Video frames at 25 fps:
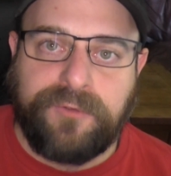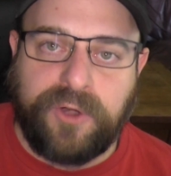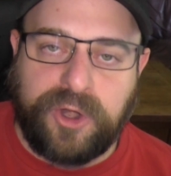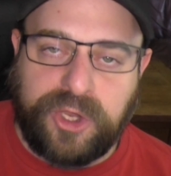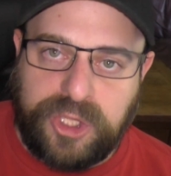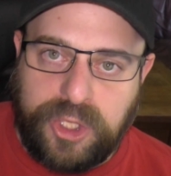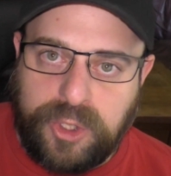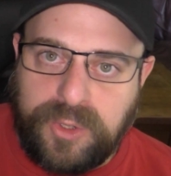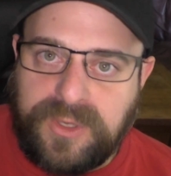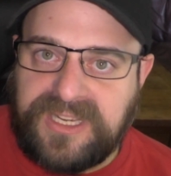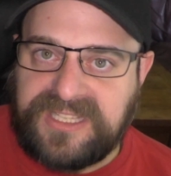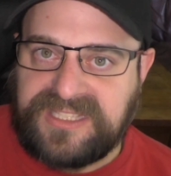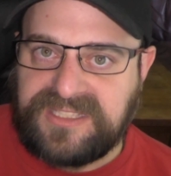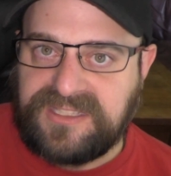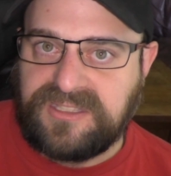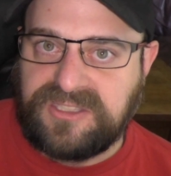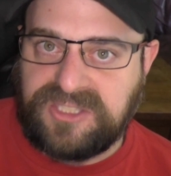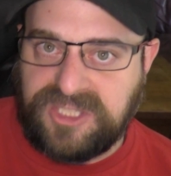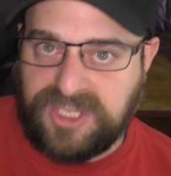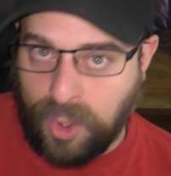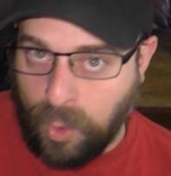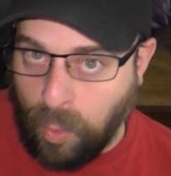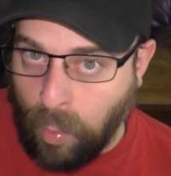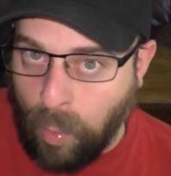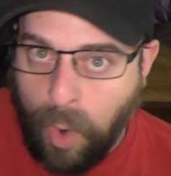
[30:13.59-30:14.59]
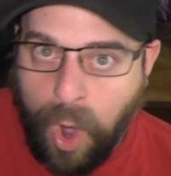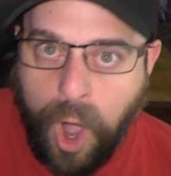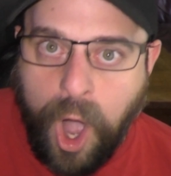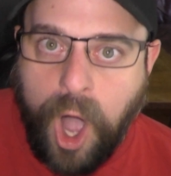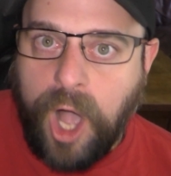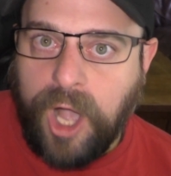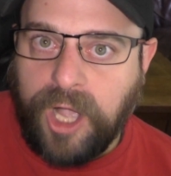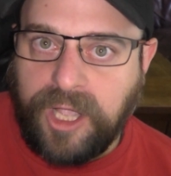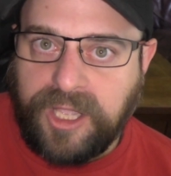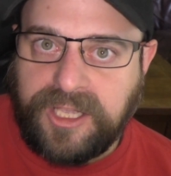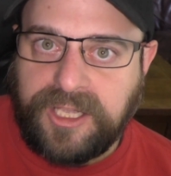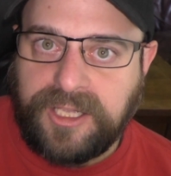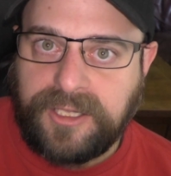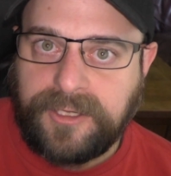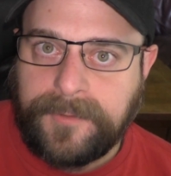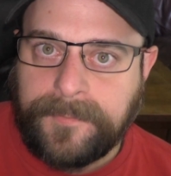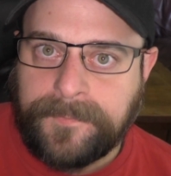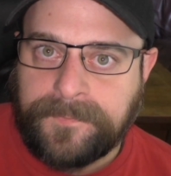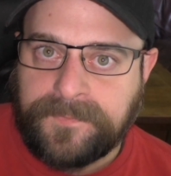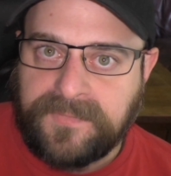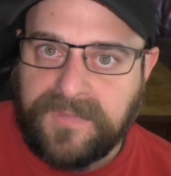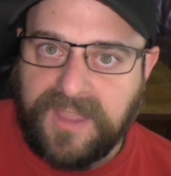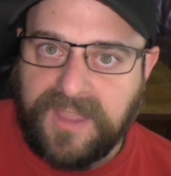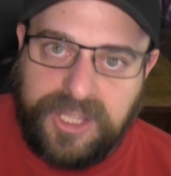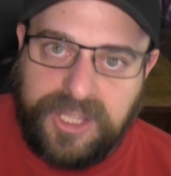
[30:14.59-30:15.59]
for you to walk,
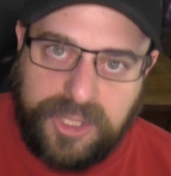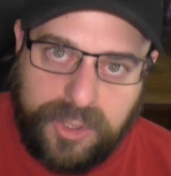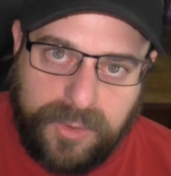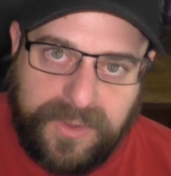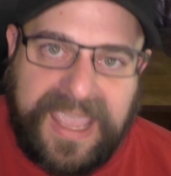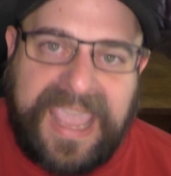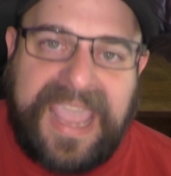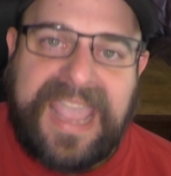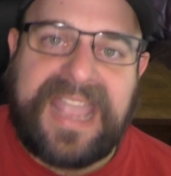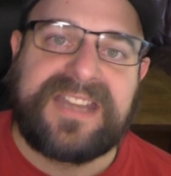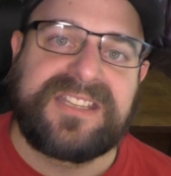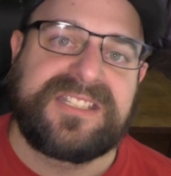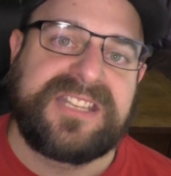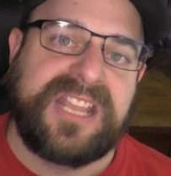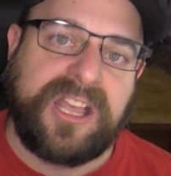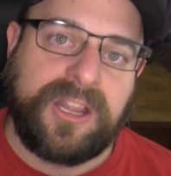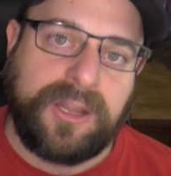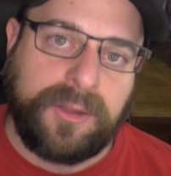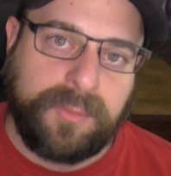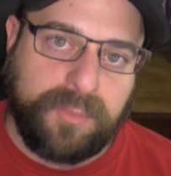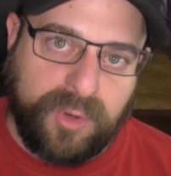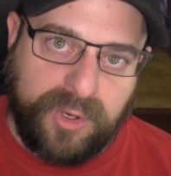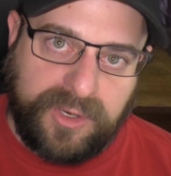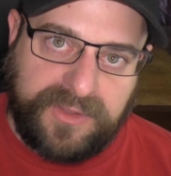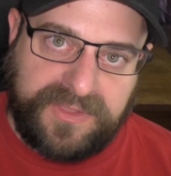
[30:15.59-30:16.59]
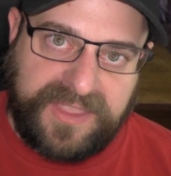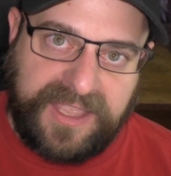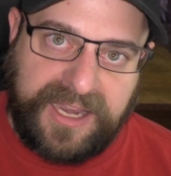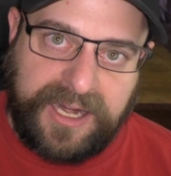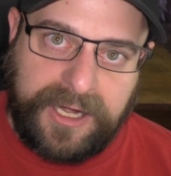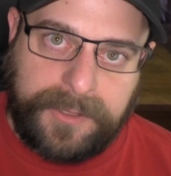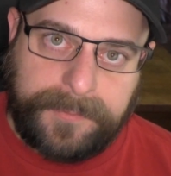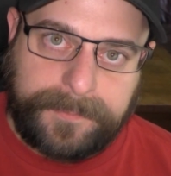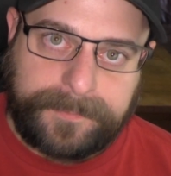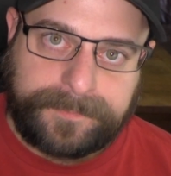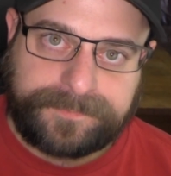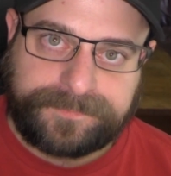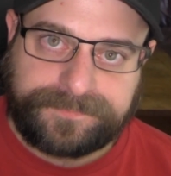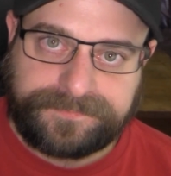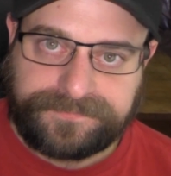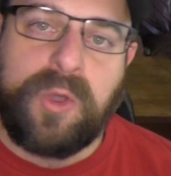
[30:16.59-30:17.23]
you can't teleport there.